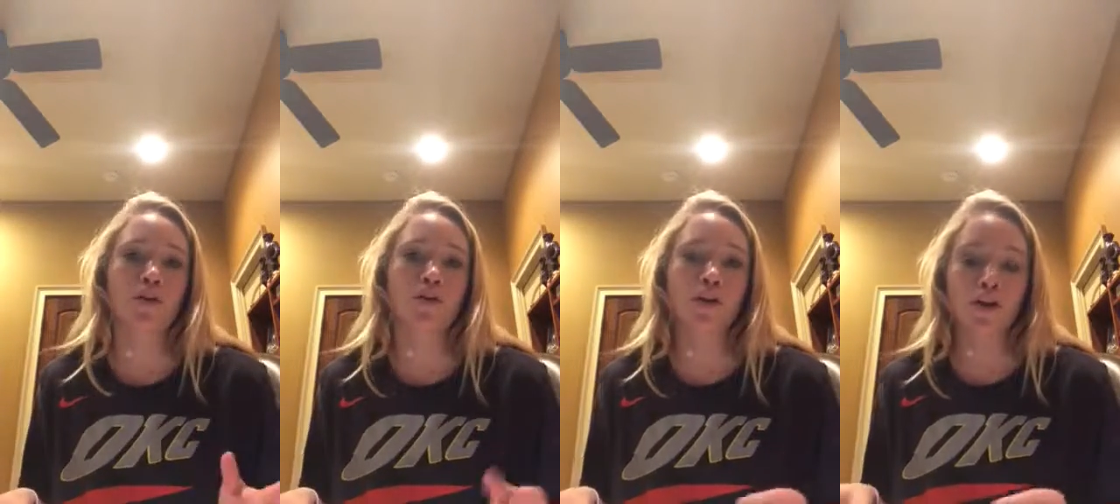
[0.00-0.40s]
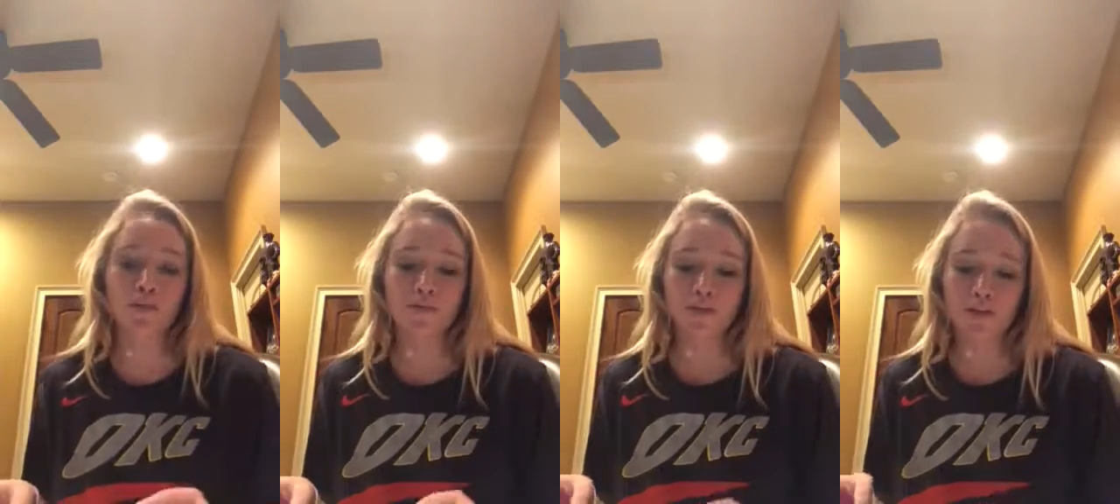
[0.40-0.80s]

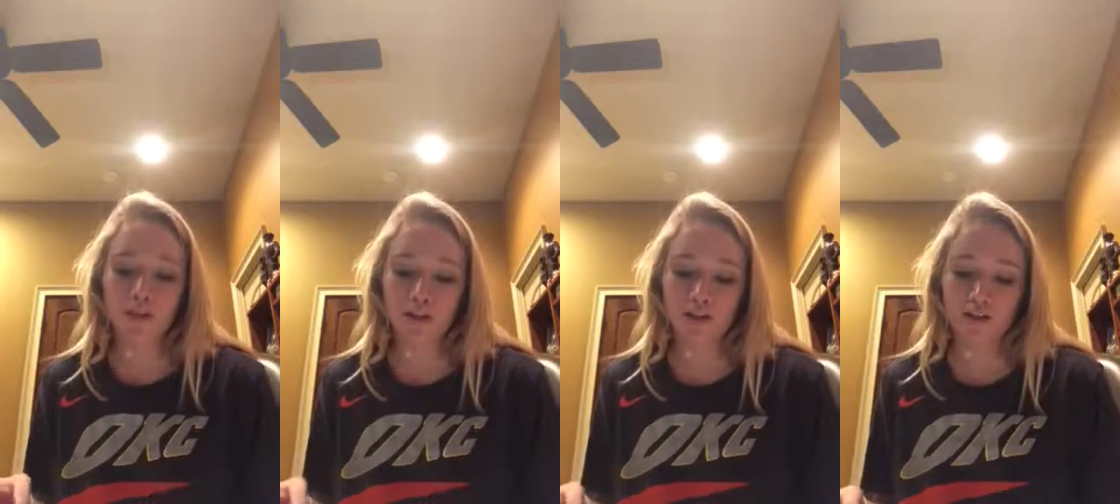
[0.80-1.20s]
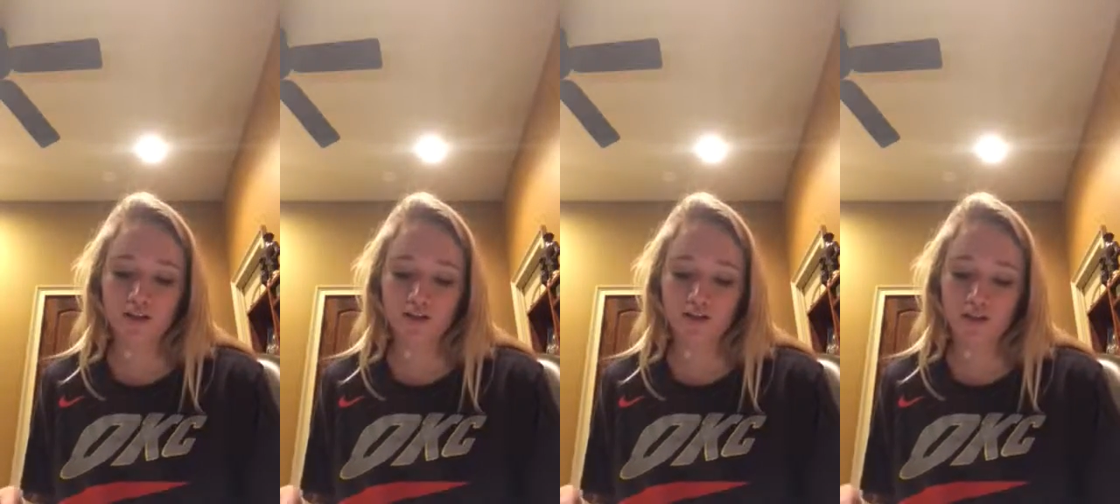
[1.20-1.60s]
clubs and
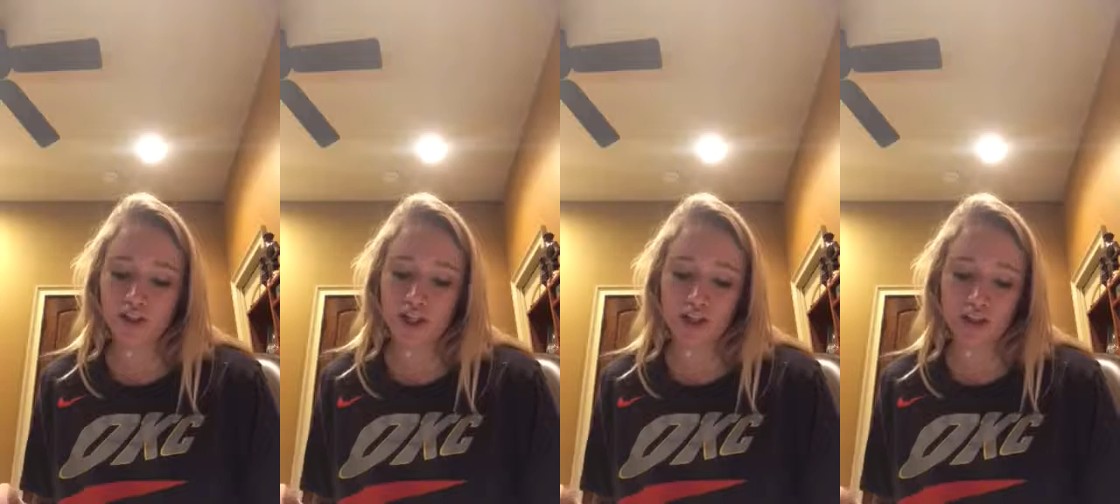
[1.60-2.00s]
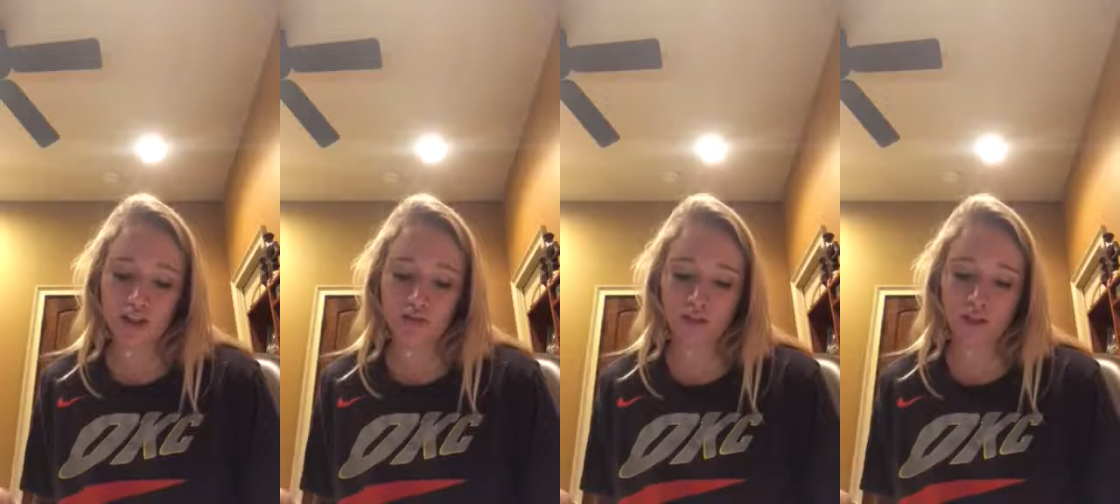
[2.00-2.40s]
just
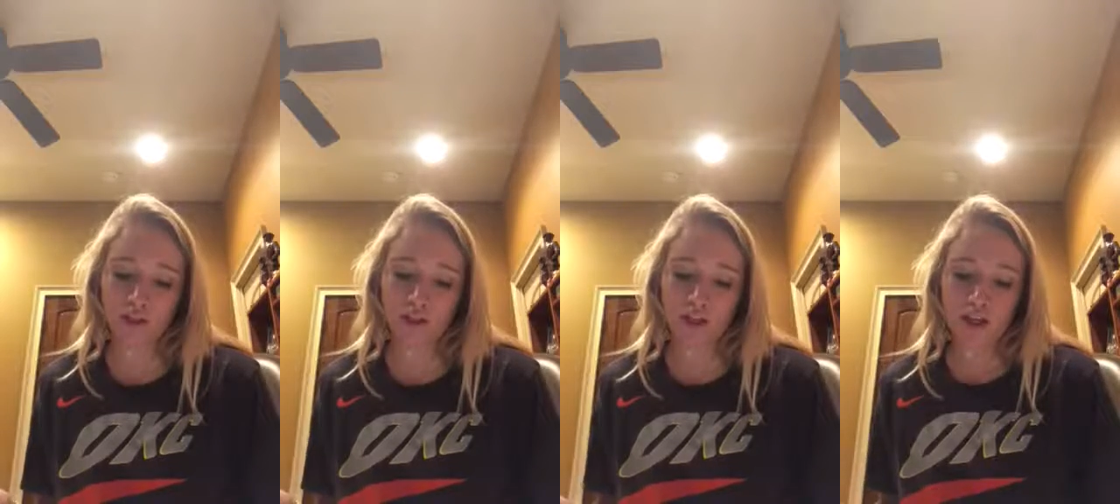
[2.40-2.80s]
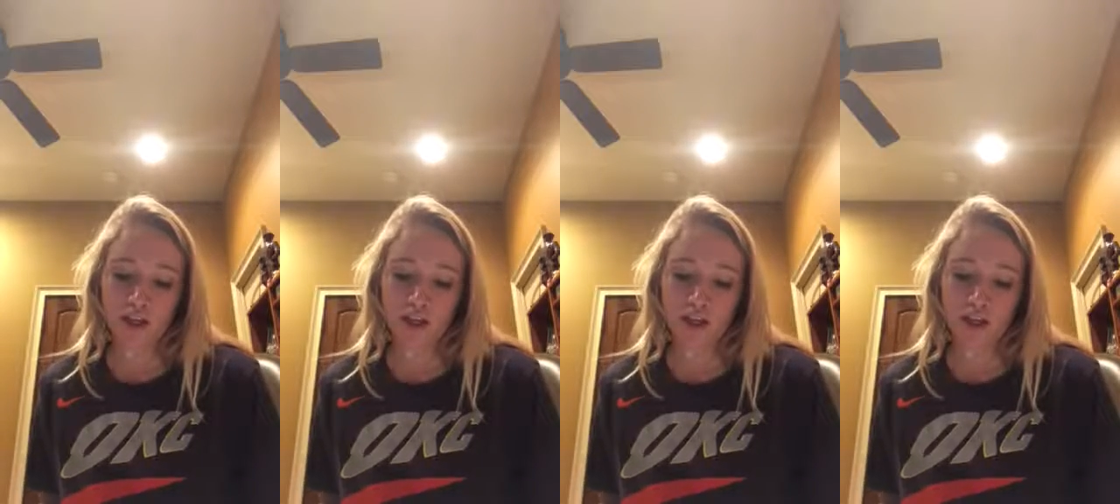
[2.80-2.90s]
anything really.